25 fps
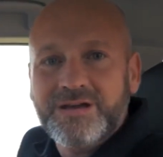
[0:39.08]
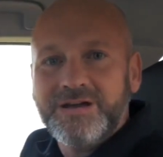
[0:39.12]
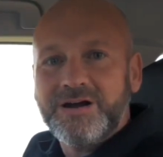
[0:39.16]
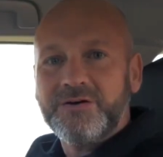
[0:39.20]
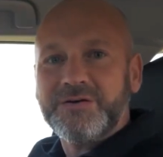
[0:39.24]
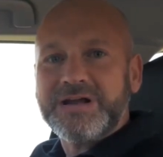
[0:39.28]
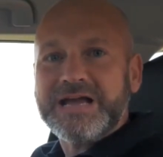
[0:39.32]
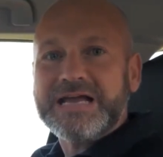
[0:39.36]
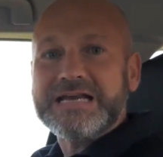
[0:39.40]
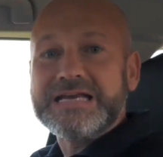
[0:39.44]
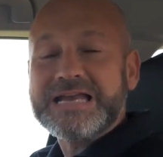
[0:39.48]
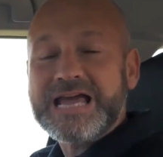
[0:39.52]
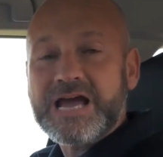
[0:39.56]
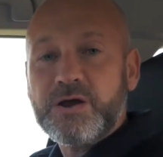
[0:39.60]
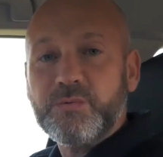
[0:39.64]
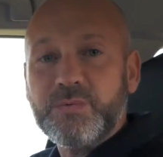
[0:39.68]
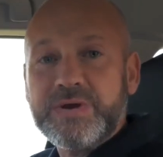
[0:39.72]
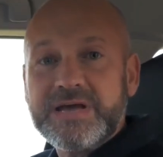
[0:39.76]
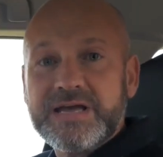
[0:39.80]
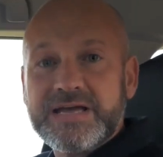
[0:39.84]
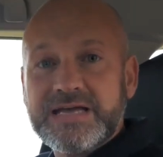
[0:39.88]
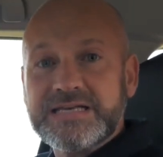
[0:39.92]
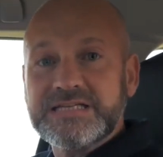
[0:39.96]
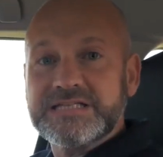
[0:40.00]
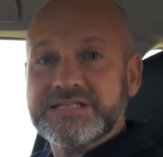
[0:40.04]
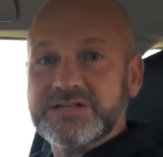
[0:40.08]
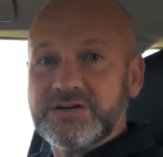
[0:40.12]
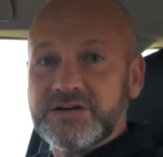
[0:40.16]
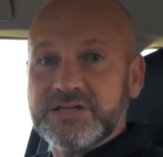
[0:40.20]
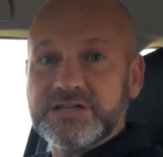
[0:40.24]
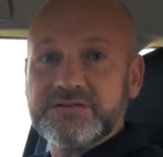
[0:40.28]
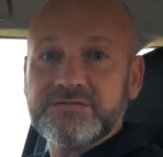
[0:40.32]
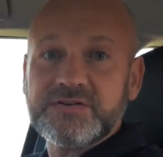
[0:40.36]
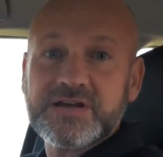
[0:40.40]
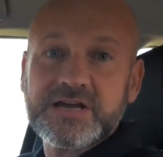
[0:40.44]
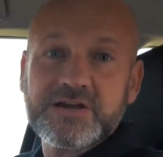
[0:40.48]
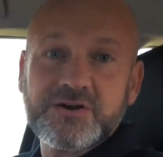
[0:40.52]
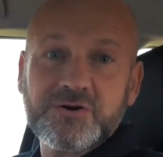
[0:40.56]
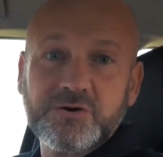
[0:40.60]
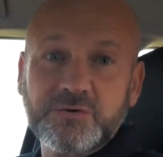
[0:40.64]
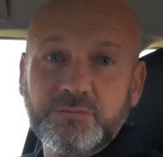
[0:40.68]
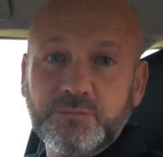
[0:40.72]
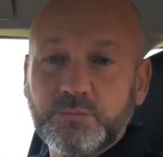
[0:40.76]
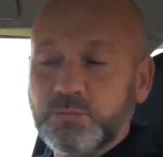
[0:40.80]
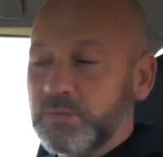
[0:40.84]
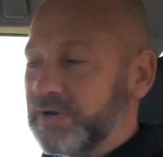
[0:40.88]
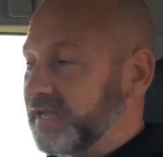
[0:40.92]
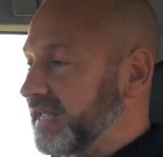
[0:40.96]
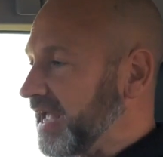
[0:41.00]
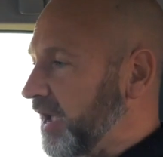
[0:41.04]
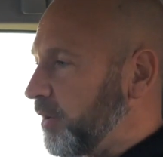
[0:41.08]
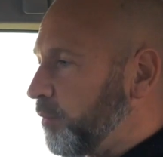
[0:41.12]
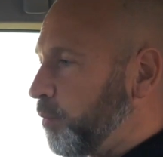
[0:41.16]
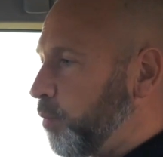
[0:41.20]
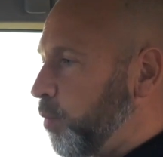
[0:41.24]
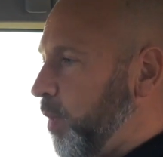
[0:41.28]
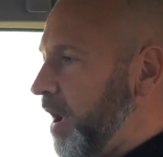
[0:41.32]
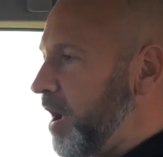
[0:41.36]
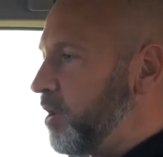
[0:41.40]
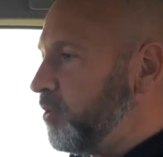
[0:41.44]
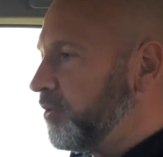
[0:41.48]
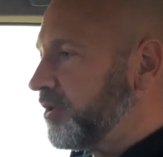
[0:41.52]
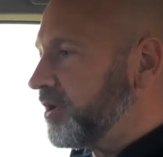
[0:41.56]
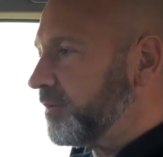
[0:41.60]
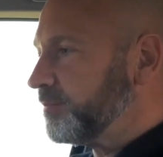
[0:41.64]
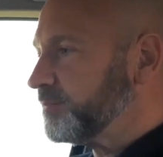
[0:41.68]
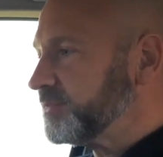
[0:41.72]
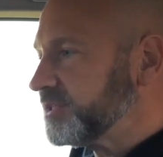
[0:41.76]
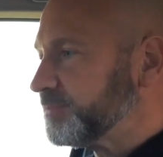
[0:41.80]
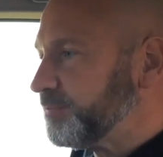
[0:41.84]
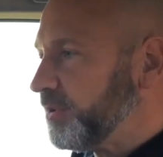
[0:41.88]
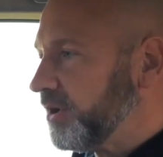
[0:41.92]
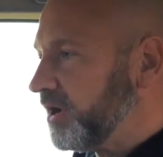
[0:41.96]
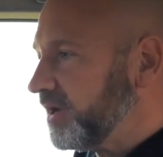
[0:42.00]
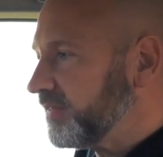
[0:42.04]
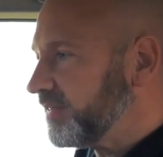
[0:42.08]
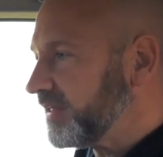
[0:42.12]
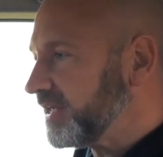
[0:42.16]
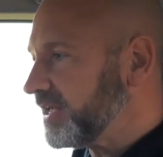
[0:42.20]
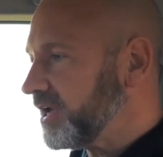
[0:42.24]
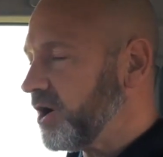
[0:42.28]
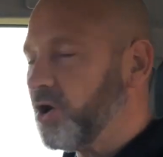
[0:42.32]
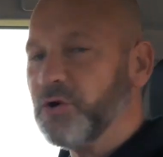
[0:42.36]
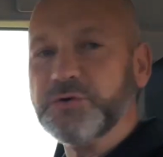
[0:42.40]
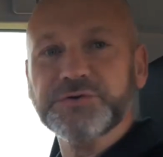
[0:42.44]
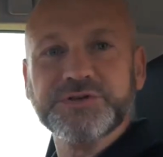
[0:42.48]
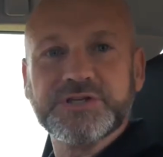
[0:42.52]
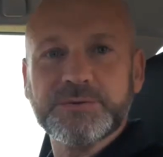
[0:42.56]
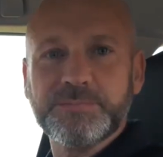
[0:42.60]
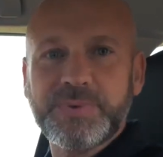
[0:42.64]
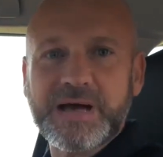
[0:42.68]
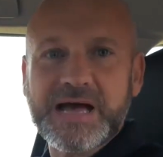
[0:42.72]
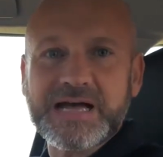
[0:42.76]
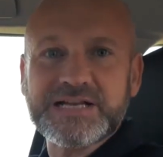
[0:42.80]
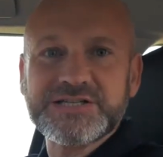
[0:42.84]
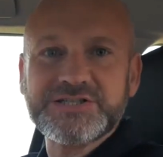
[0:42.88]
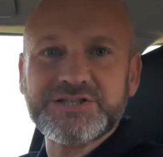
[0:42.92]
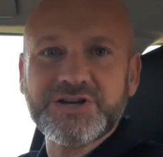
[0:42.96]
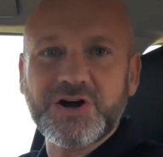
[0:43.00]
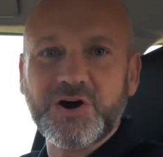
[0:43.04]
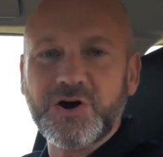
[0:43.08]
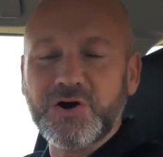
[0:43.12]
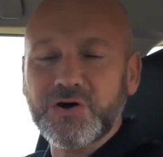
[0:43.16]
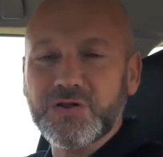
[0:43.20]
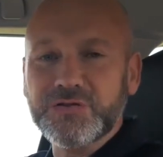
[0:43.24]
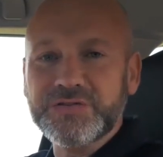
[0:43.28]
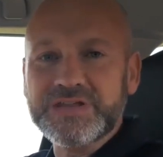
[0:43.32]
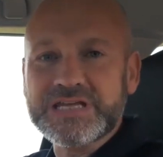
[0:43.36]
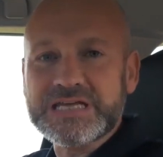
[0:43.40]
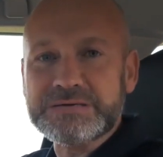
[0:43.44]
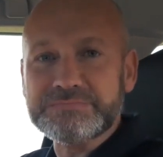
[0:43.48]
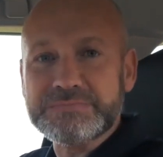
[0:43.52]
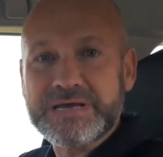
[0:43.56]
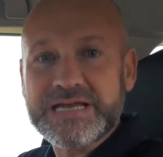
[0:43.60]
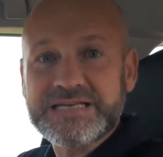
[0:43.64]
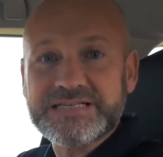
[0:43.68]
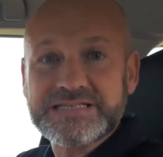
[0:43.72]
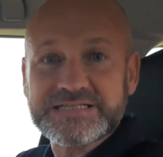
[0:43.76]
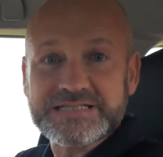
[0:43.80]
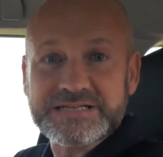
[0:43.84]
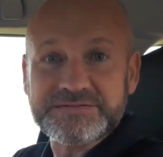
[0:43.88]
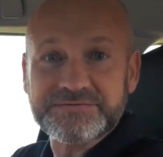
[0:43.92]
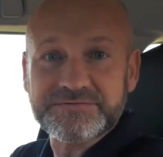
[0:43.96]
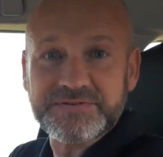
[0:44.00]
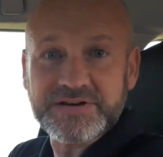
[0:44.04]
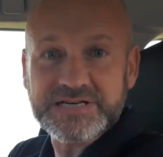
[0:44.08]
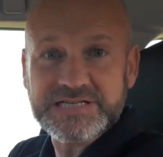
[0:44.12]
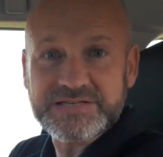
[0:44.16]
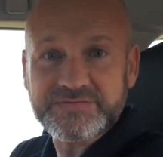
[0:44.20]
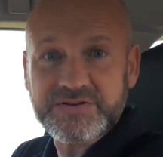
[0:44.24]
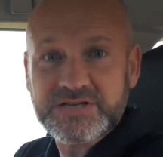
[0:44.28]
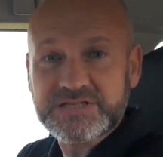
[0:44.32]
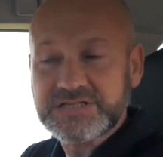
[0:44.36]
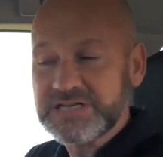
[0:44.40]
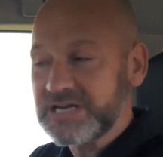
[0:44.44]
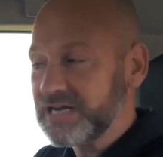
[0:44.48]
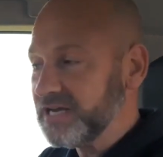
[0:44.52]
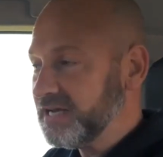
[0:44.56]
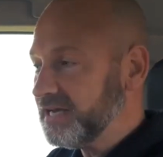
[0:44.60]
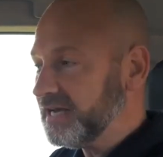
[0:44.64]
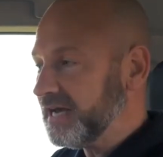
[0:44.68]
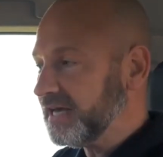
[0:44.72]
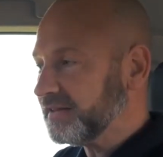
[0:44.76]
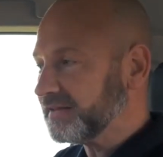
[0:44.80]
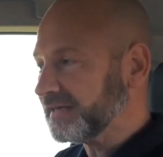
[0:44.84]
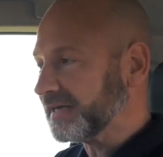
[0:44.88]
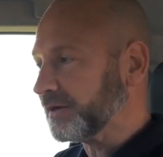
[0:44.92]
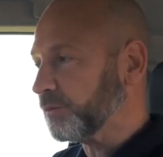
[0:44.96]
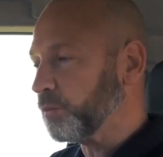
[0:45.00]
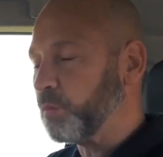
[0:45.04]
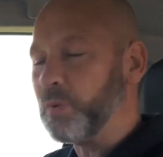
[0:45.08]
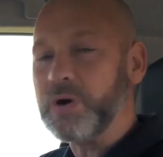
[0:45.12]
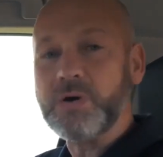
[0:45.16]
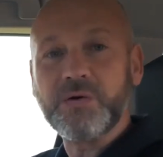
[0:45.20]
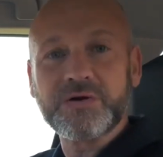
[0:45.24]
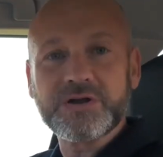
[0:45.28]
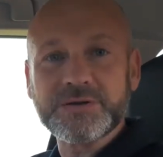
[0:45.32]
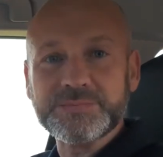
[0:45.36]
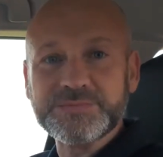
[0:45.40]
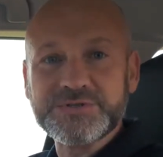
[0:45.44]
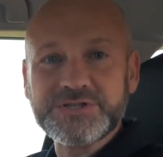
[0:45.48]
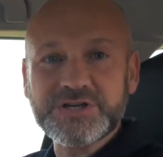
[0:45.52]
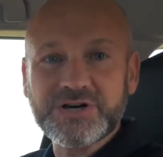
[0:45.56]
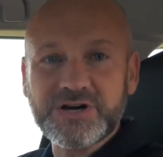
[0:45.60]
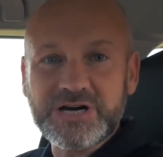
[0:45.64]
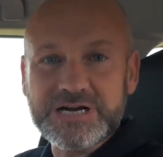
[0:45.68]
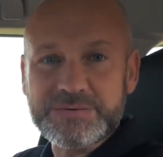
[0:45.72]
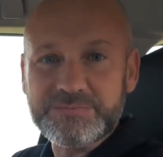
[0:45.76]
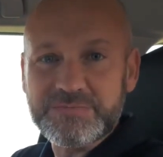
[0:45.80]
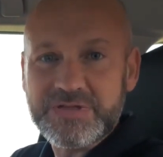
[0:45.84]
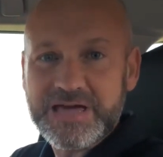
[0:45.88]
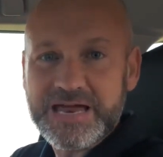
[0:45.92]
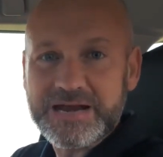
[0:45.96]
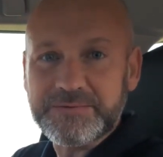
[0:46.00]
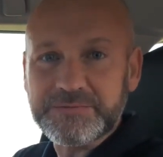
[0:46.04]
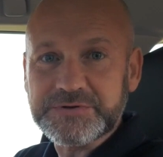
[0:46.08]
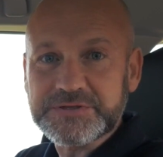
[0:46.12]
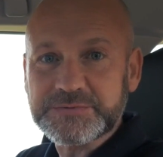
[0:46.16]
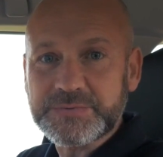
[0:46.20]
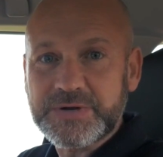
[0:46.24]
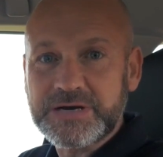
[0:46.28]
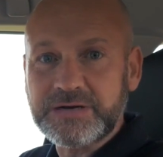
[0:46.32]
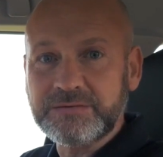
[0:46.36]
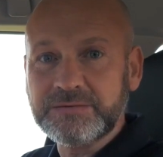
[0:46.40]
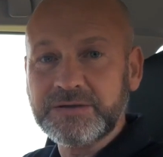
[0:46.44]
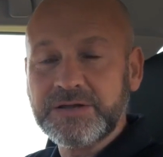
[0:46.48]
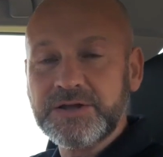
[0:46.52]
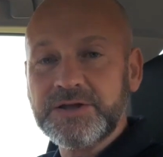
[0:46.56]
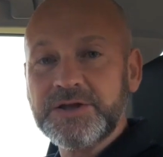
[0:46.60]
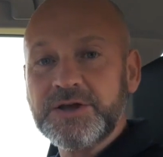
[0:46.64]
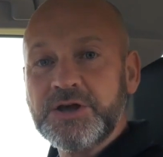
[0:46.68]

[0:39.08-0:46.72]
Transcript: Okay, now we're inside the vehicle. We get welcomed by the Honda badge on the meters in front of us and the little welcome chime there as well.